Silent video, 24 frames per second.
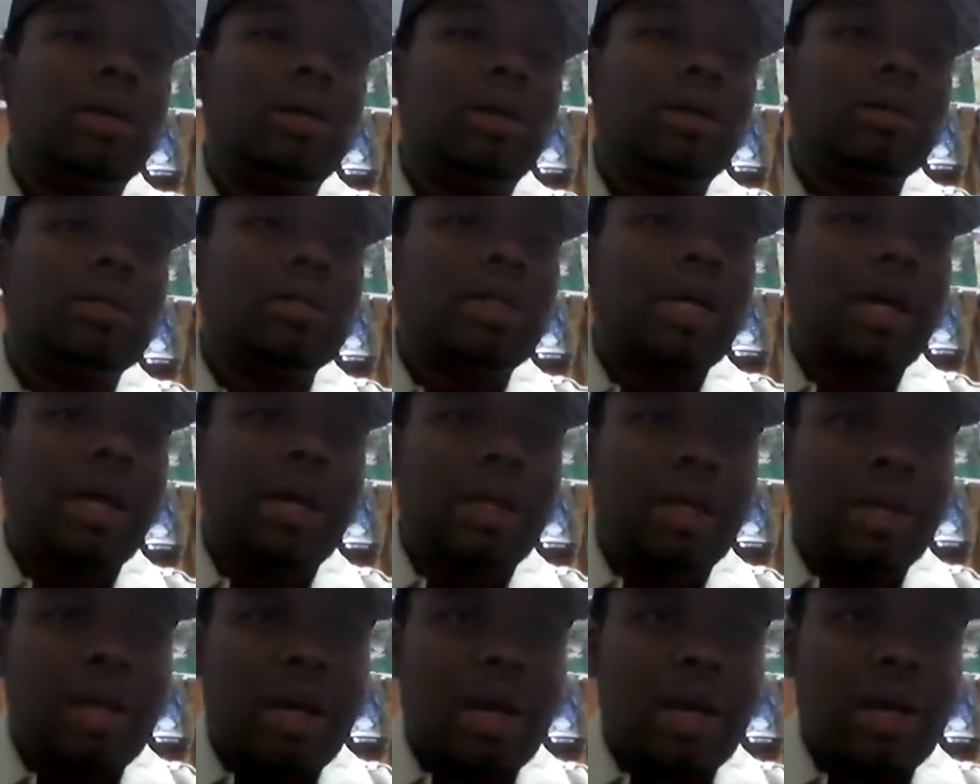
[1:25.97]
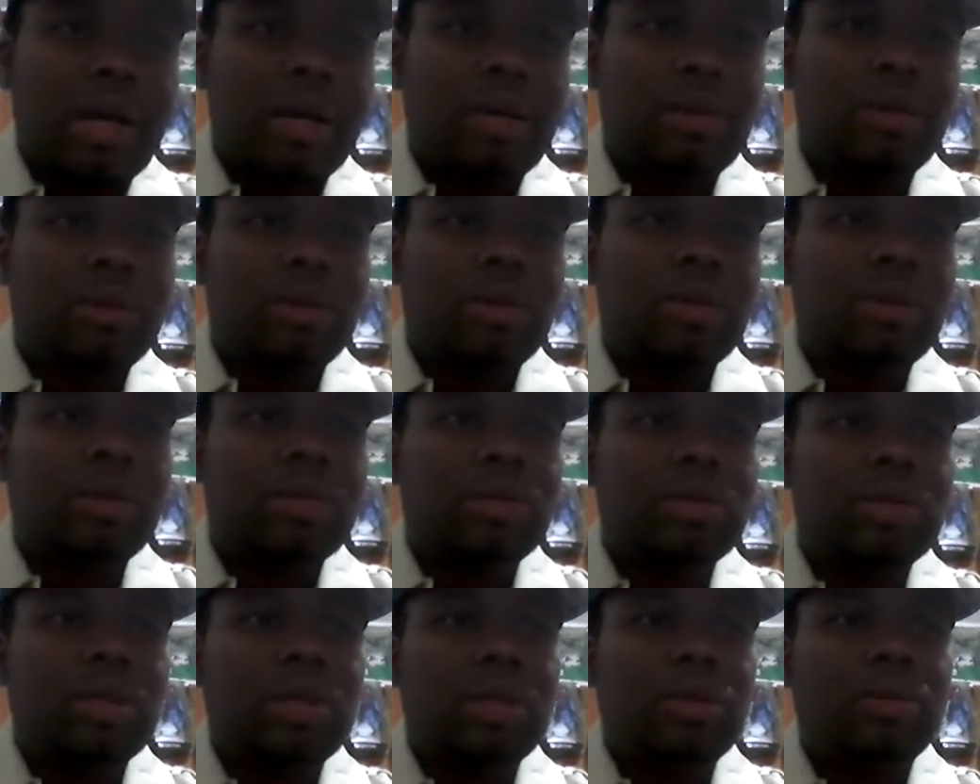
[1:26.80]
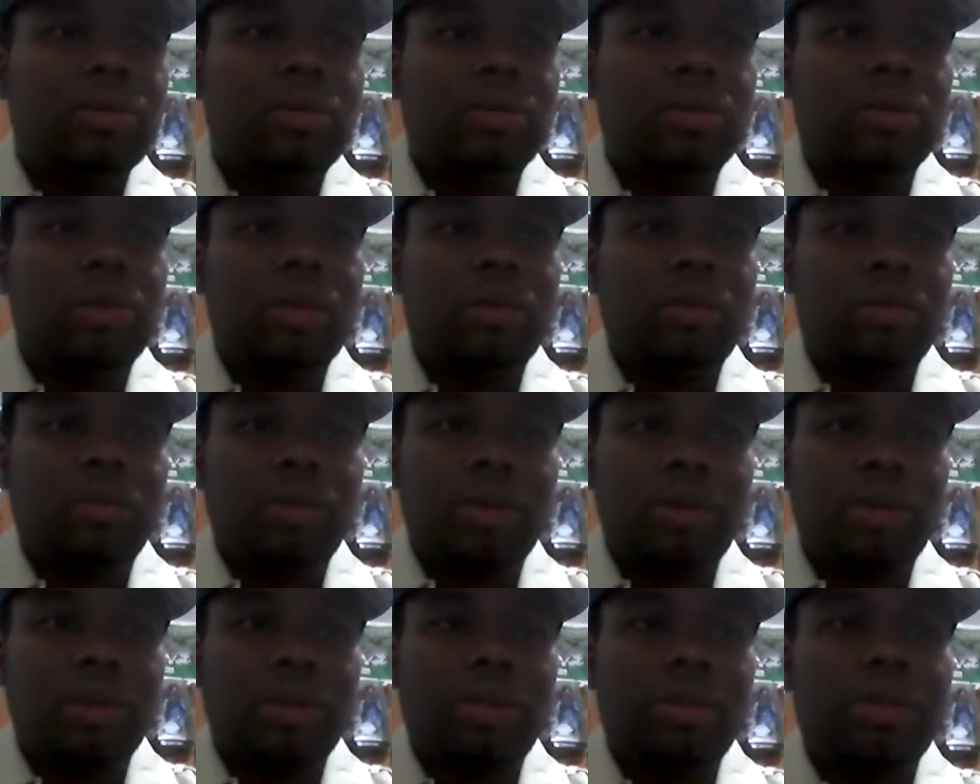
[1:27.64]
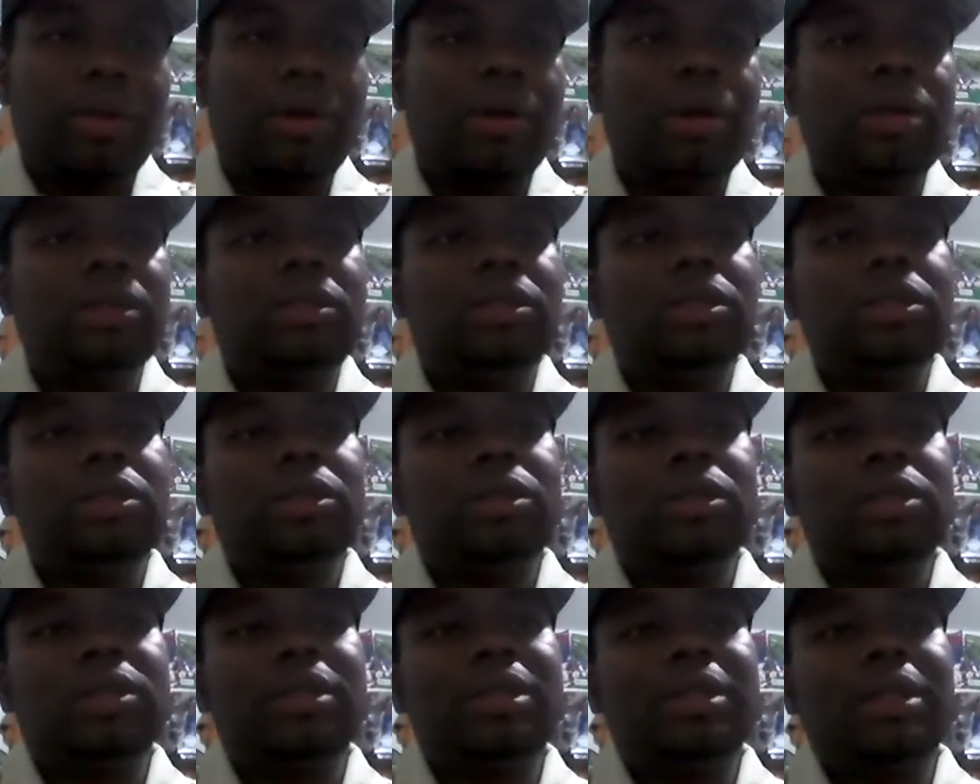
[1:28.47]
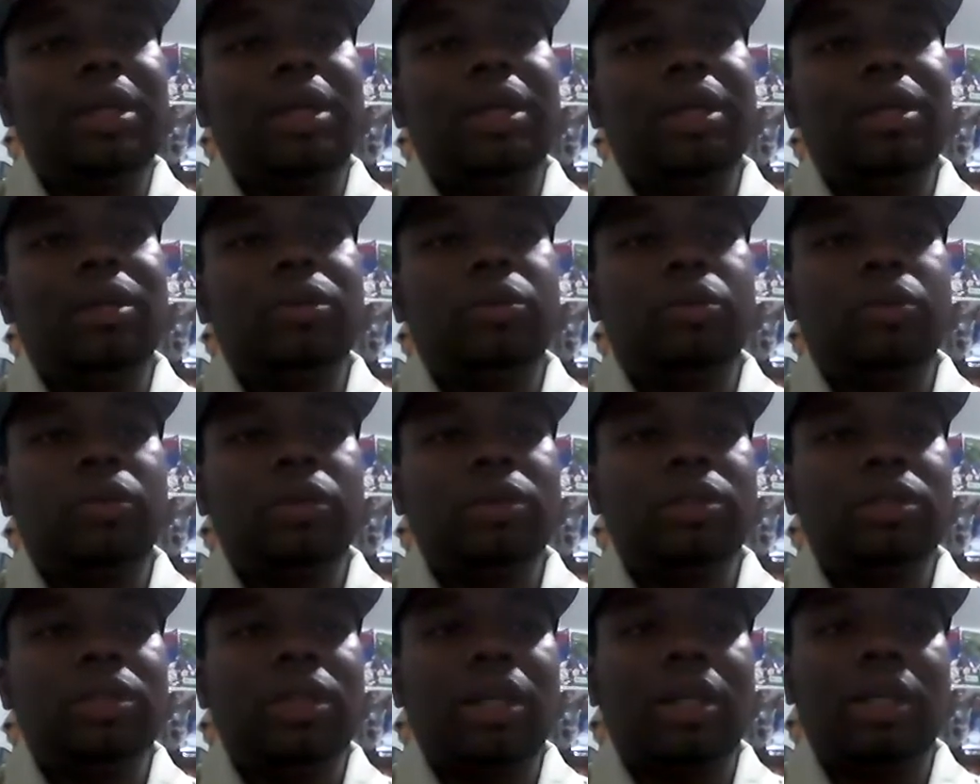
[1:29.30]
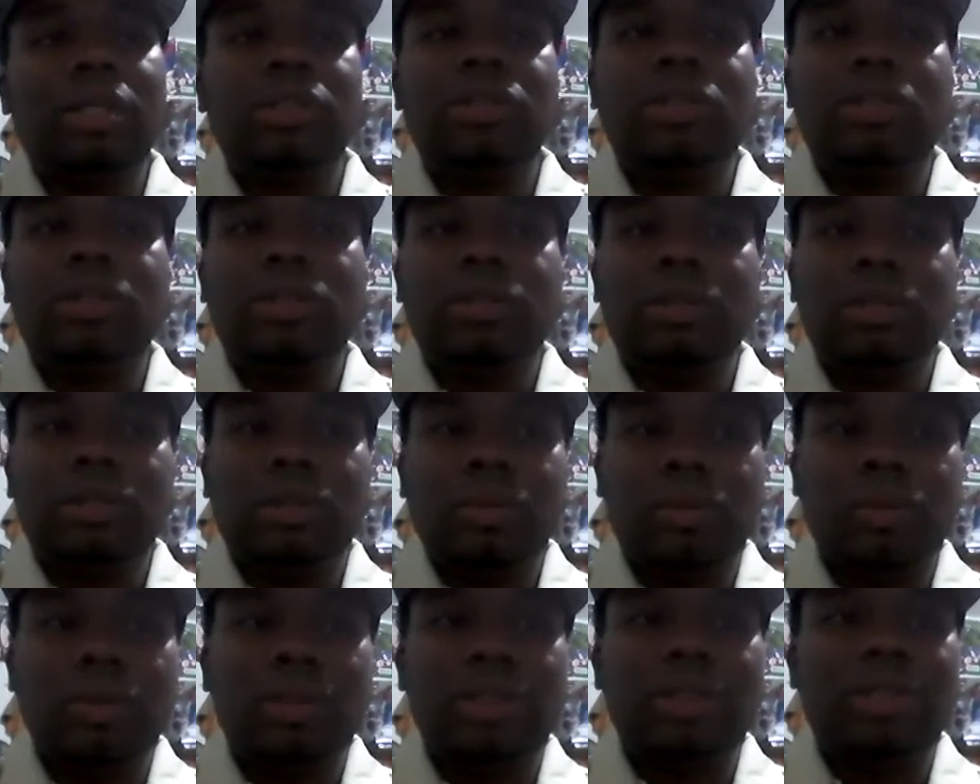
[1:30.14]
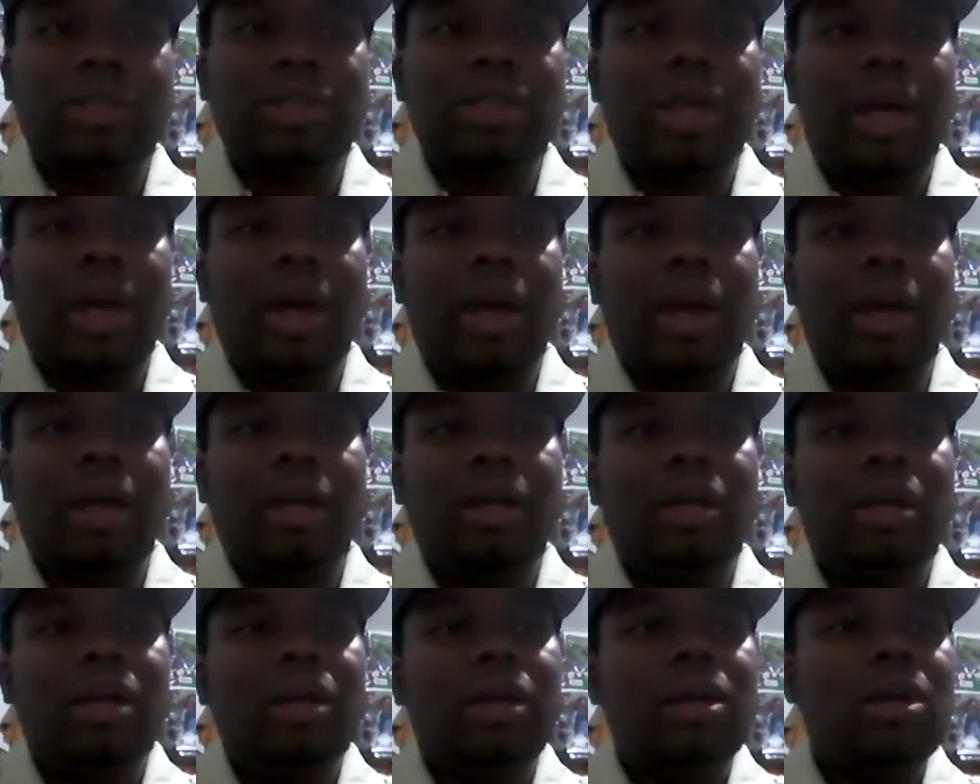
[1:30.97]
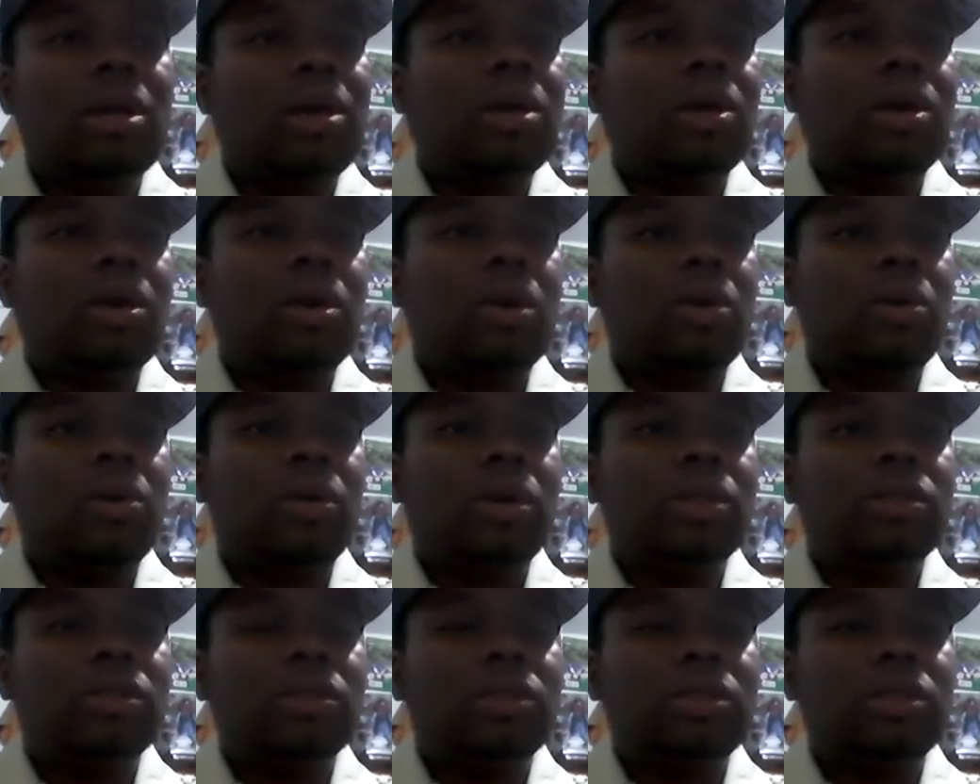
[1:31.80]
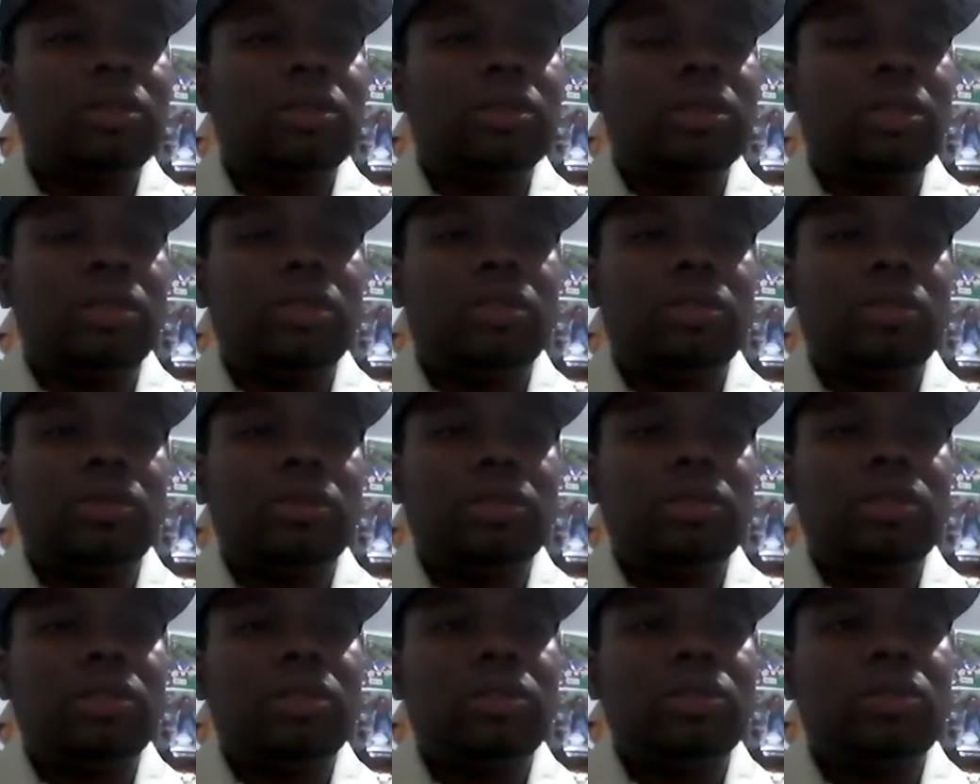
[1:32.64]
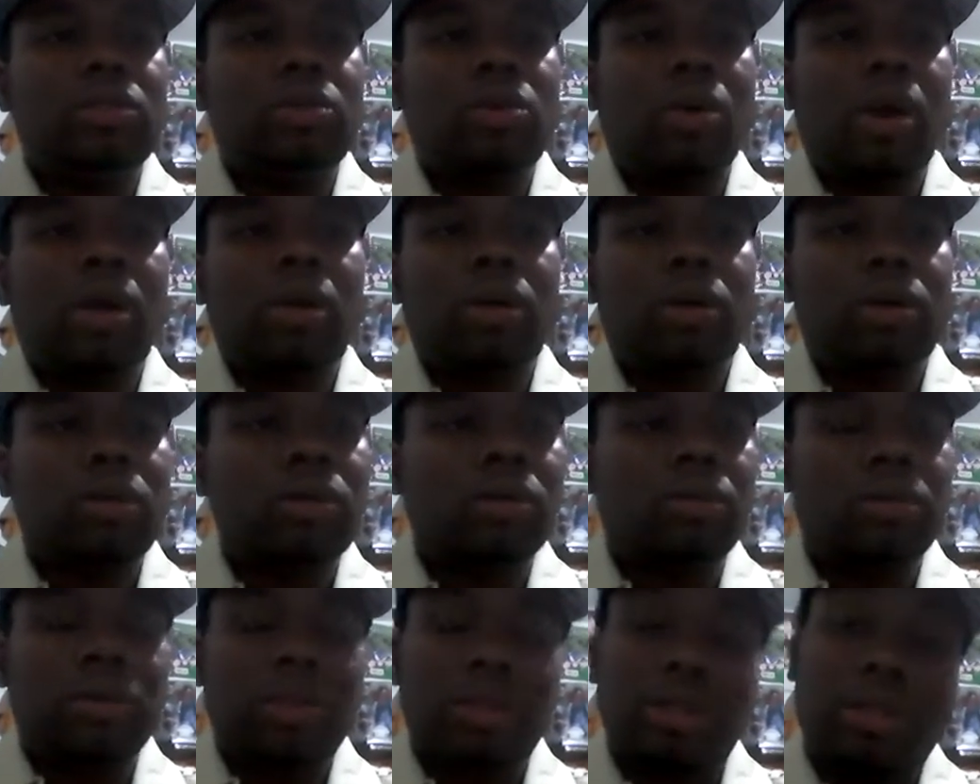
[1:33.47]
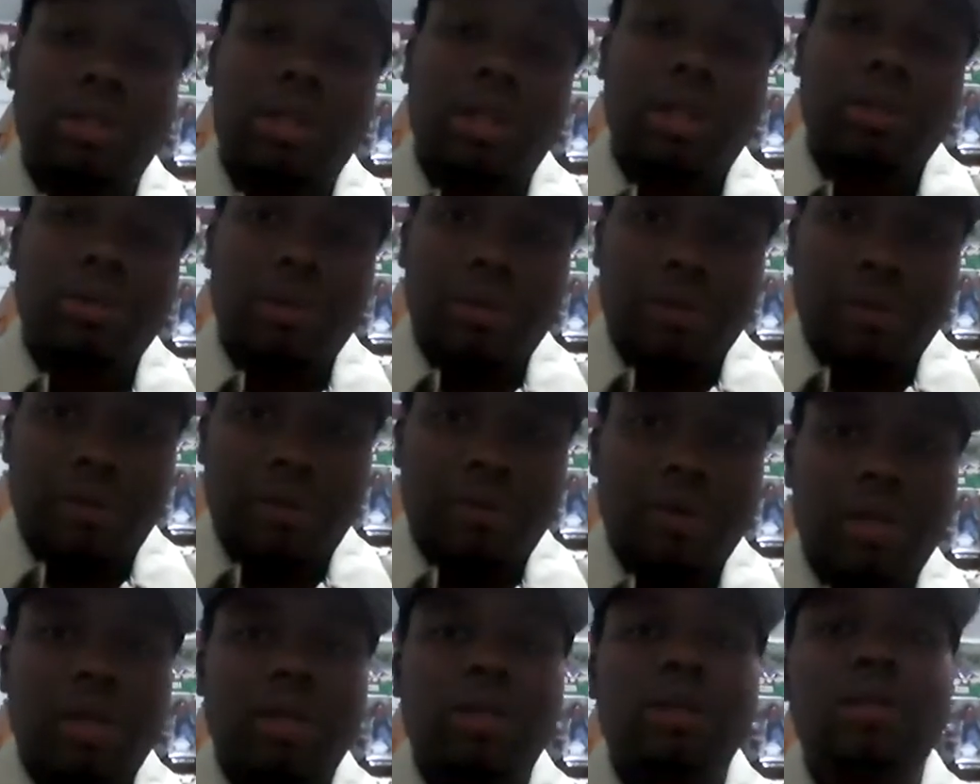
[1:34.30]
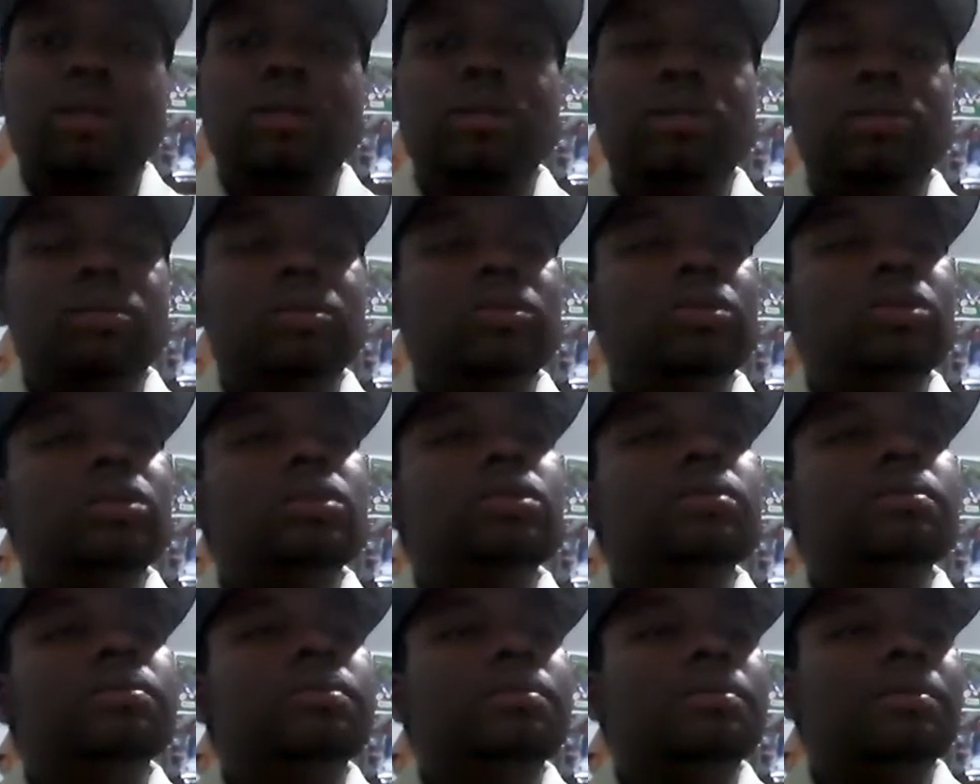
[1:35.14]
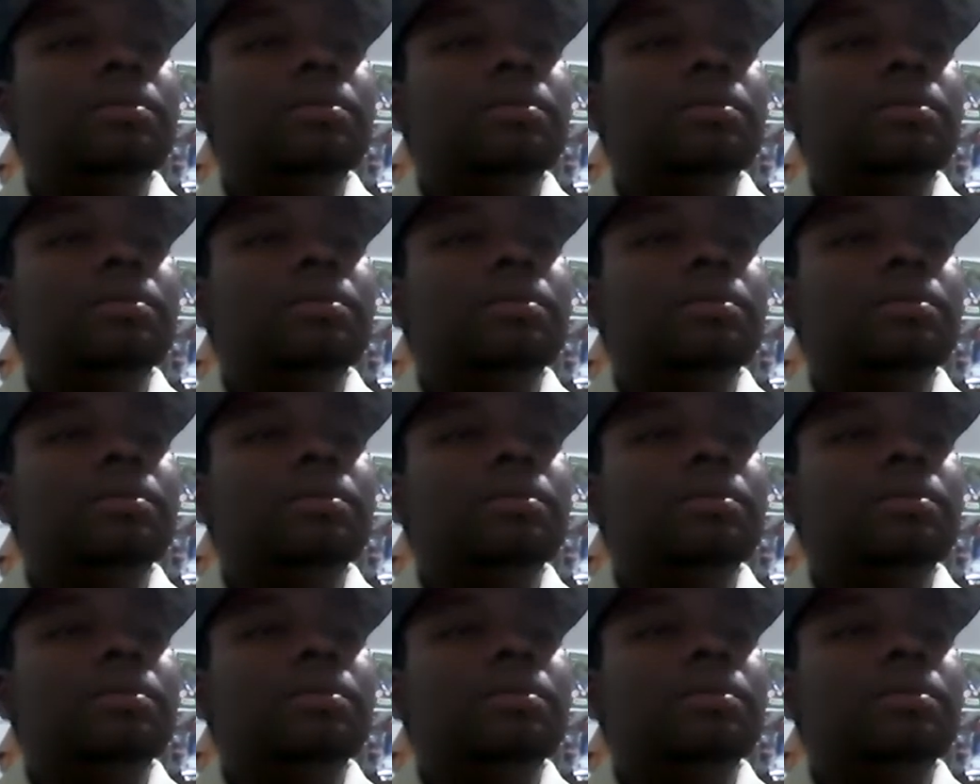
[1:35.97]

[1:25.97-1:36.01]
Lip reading: This guy died on Thursday in what authorities are saying was a suicide, according to the Houston Chronicle, which is also fake news.